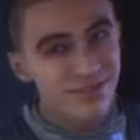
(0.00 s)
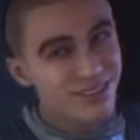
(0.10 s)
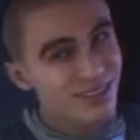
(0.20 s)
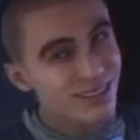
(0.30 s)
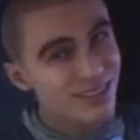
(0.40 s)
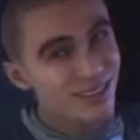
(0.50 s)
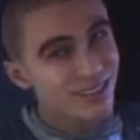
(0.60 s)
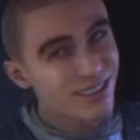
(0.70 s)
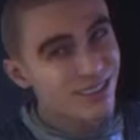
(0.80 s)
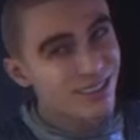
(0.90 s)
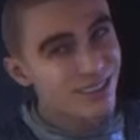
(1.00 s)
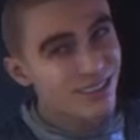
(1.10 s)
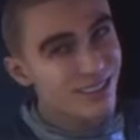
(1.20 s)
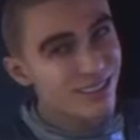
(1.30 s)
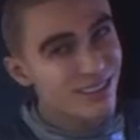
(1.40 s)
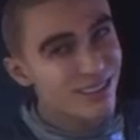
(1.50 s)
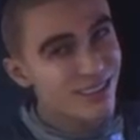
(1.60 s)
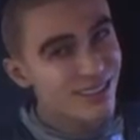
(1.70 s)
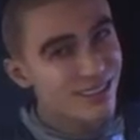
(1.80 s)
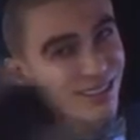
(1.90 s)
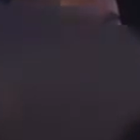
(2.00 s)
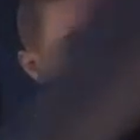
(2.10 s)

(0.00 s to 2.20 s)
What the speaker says: (silence)